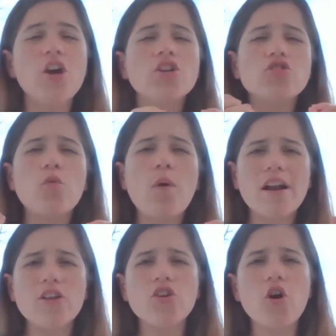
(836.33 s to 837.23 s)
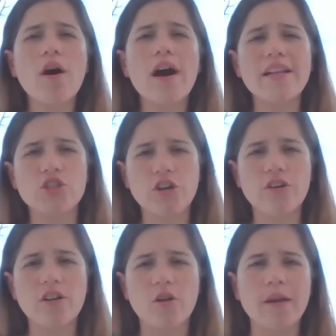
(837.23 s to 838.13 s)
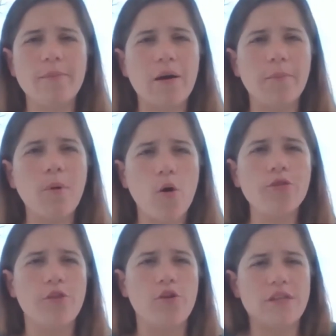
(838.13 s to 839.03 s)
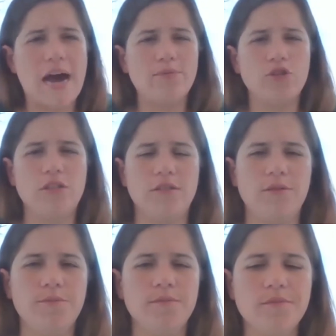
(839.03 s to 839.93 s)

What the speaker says: So why don't you go ahead and share a little bit about both of those options?